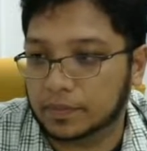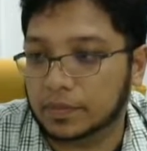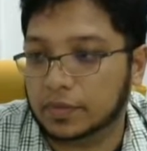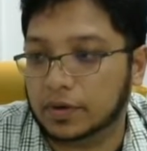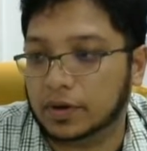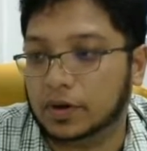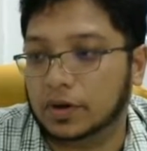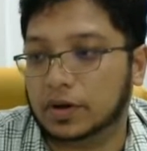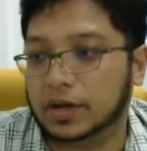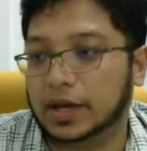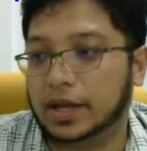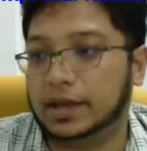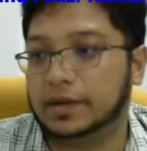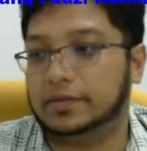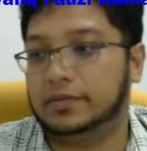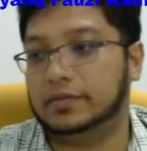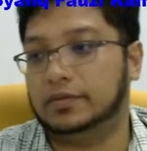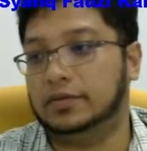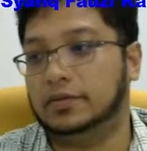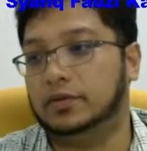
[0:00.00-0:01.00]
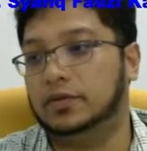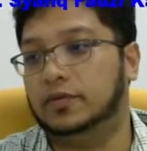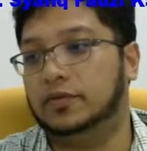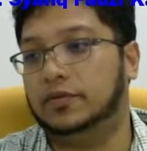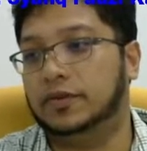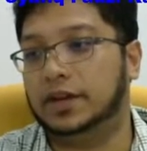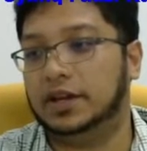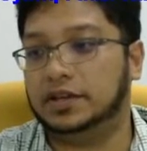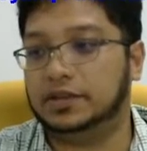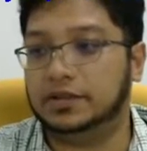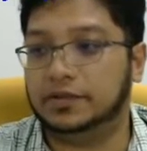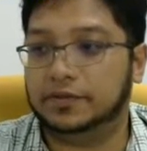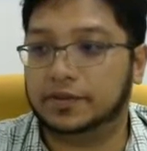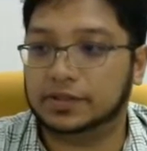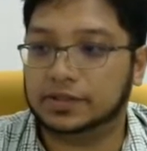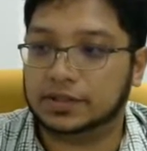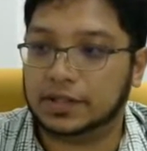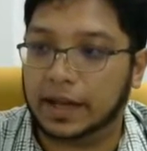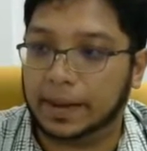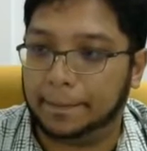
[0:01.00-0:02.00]
Okay, so we finish the
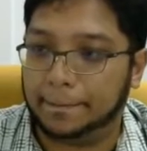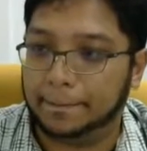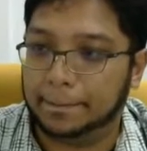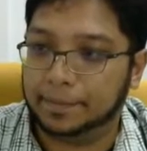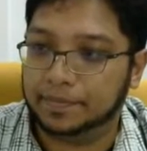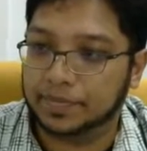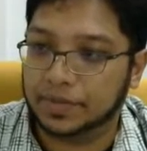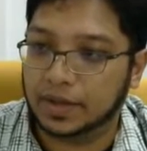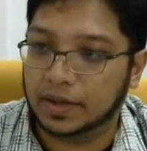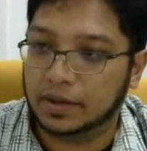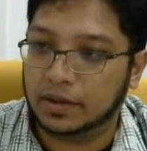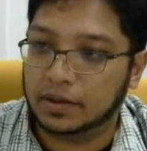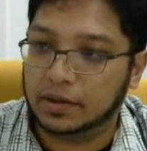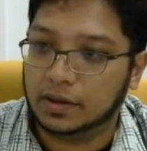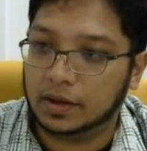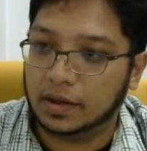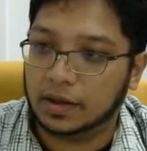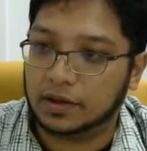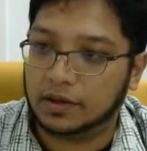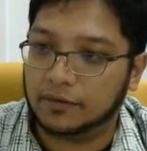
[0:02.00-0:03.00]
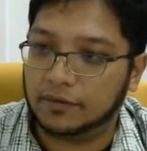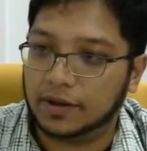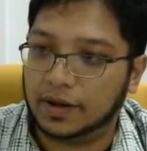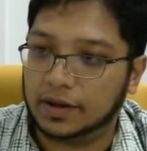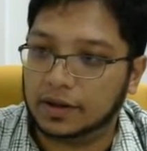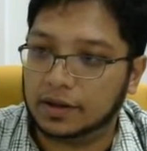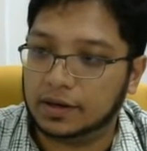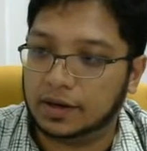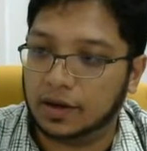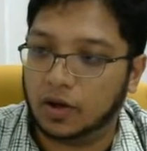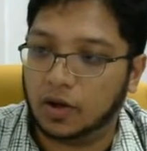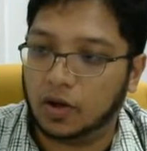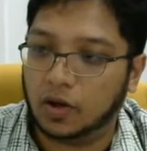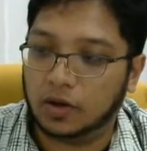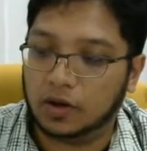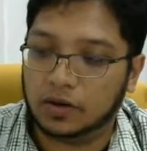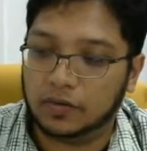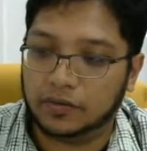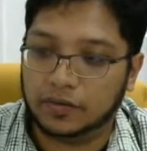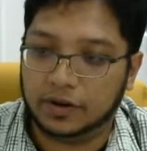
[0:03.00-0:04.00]
first step. Okay, you find
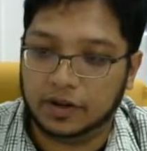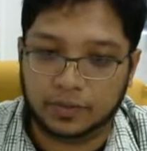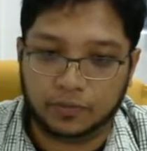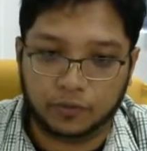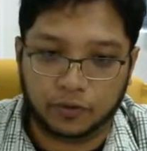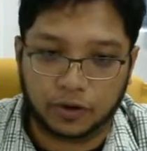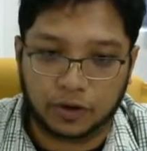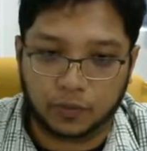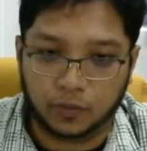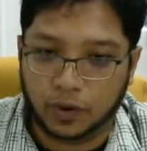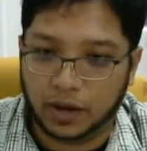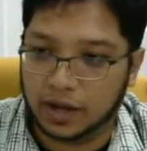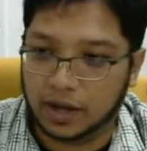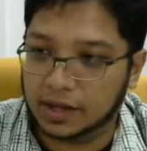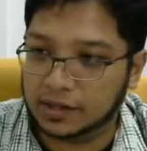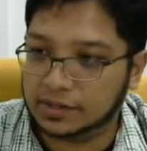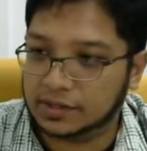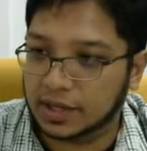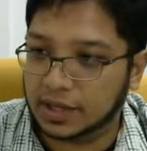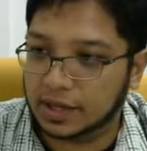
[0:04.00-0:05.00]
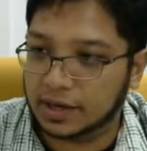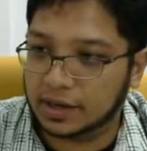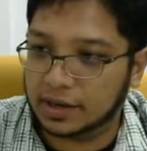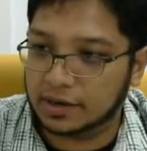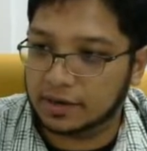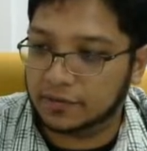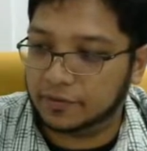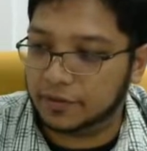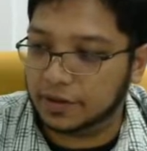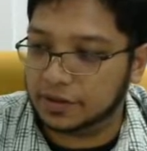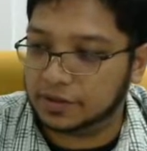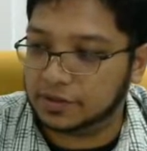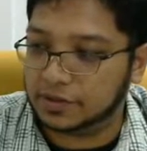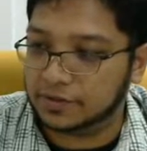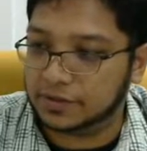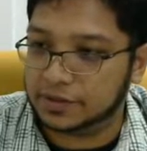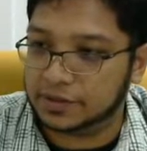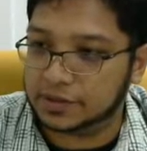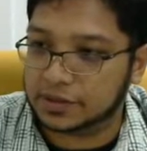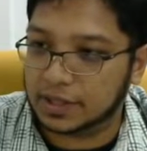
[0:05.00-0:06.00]
all of them with ones, and then you finish the
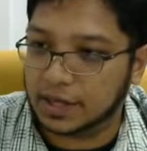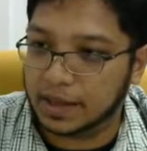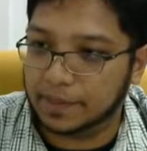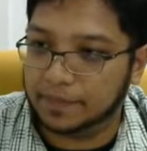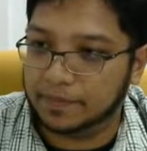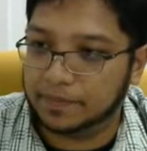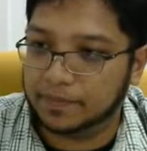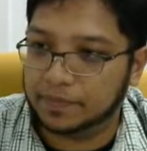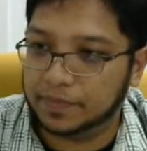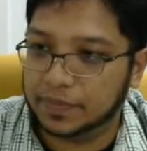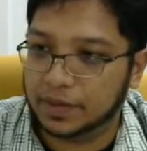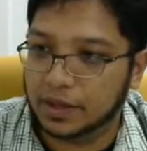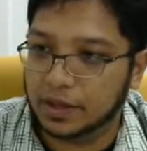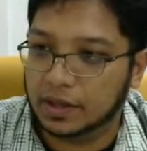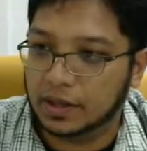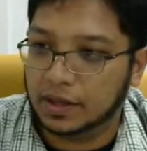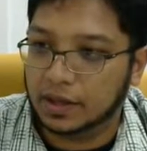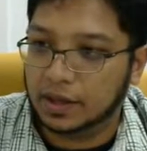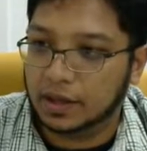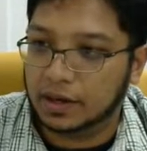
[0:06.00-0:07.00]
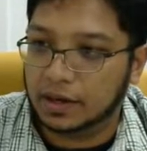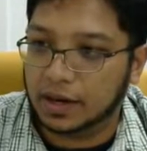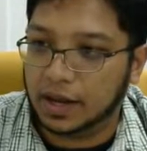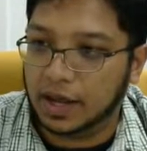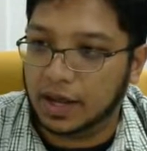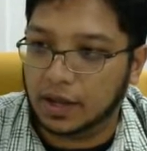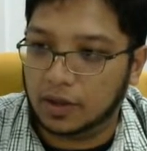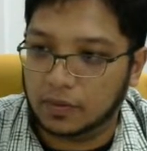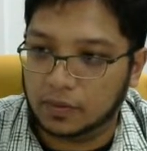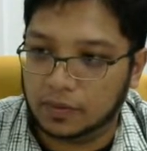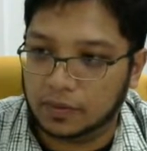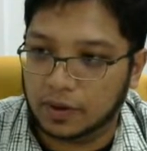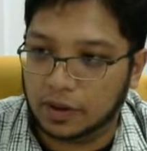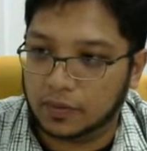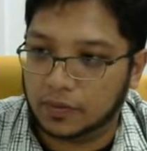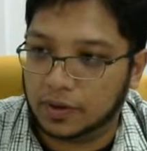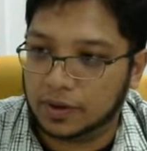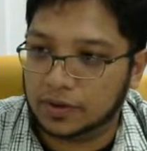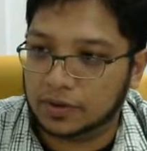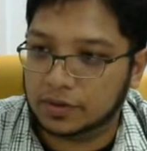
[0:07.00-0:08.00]
first step. Now, I
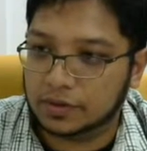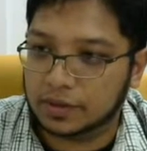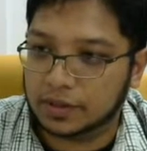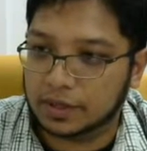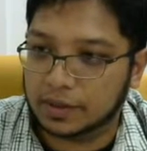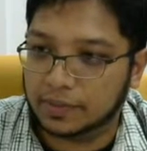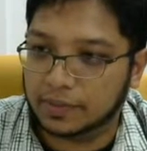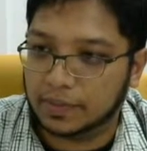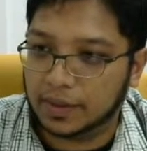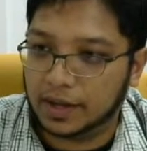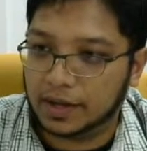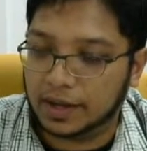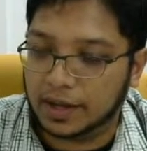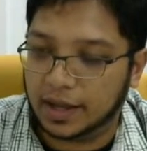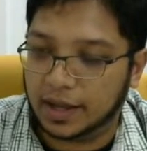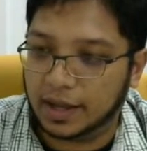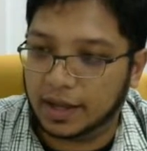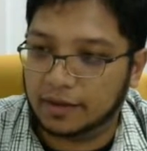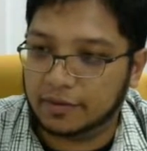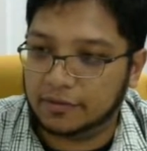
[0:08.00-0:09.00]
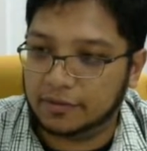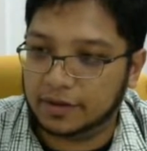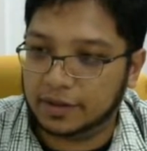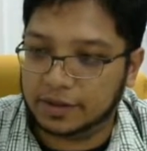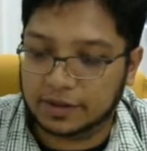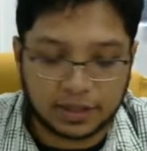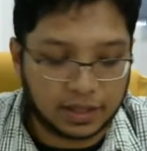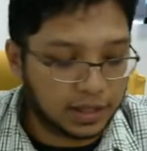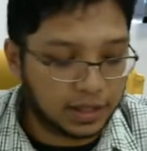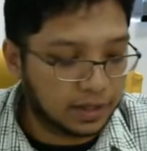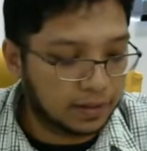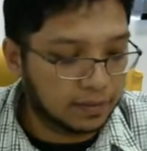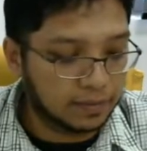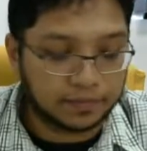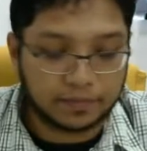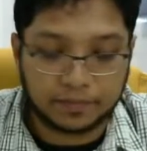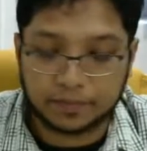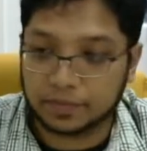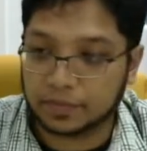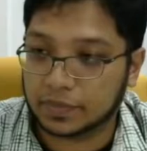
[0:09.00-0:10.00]
want you to combine everything
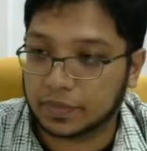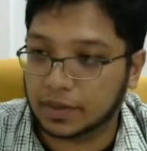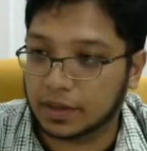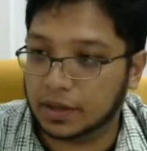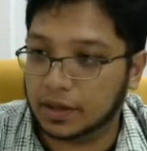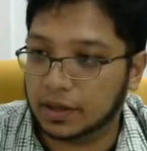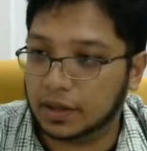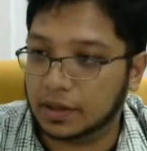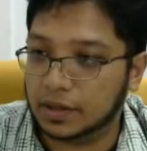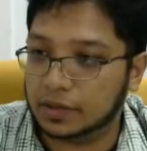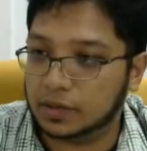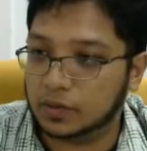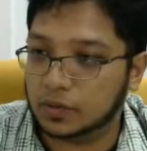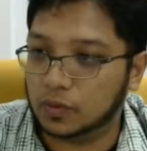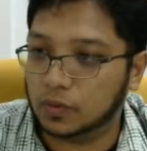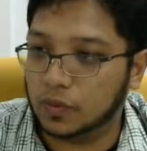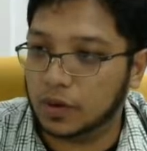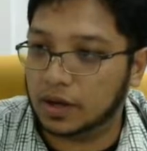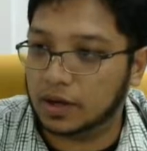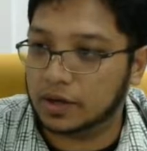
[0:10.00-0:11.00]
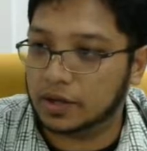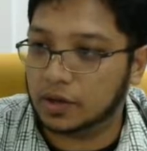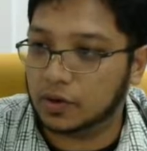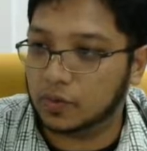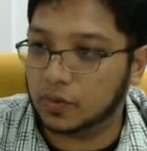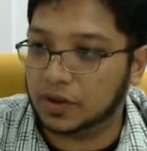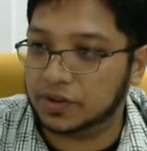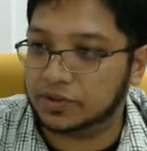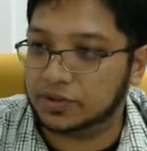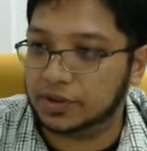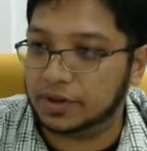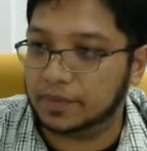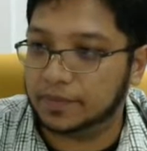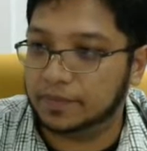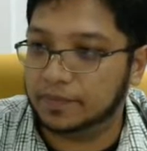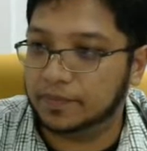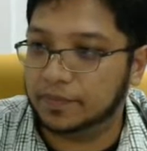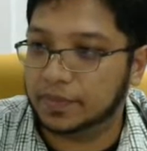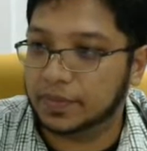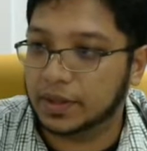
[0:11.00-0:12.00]
into one equation.
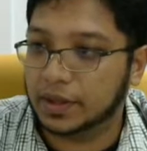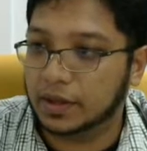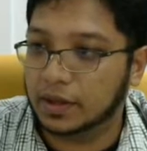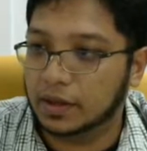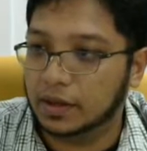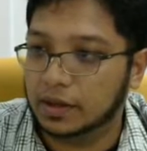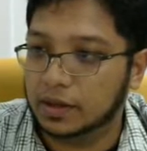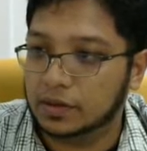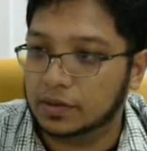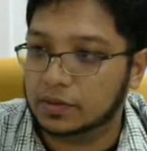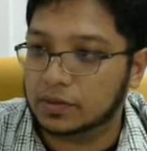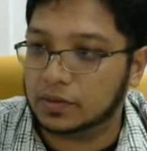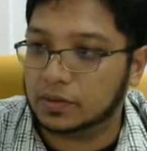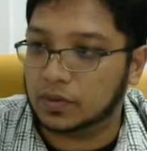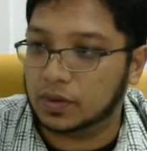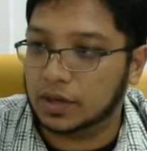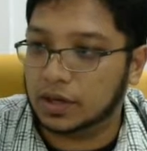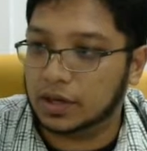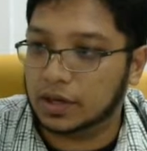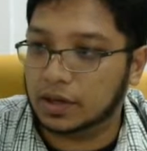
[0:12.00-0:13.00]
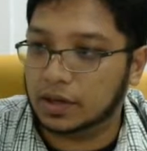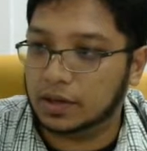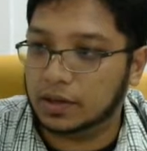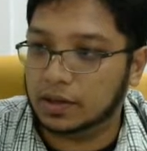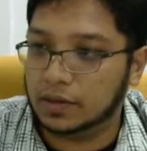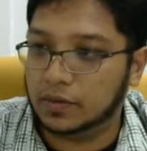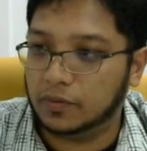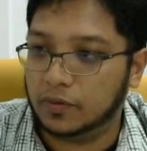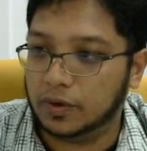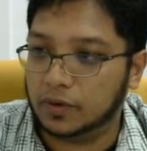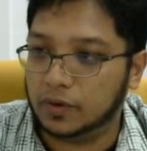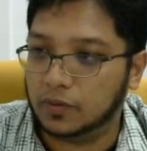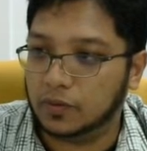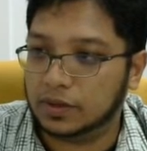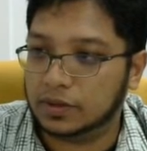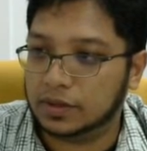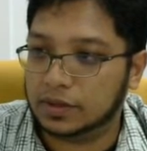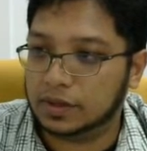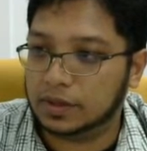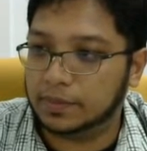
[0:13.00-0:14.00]
So here, when you
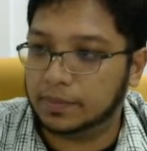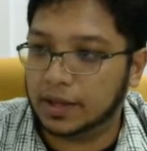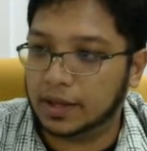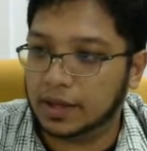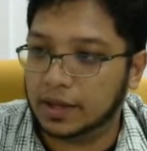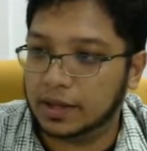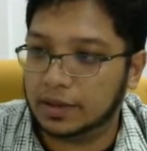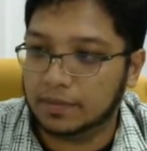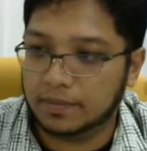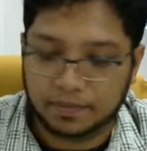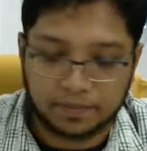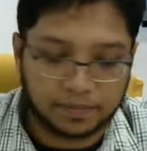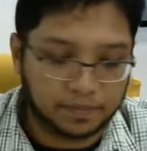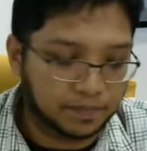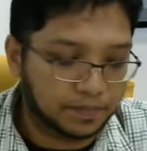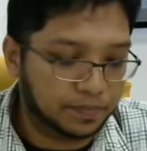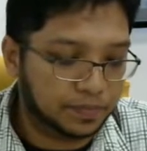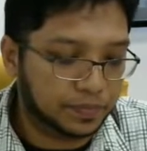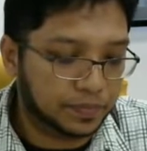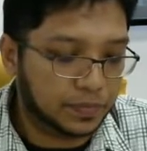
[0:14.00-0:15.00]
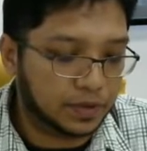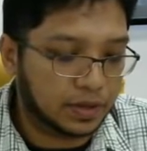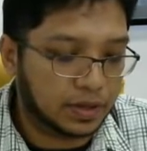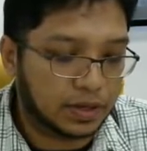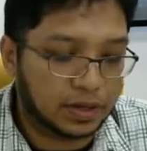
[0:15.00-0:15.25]
want to combine, you can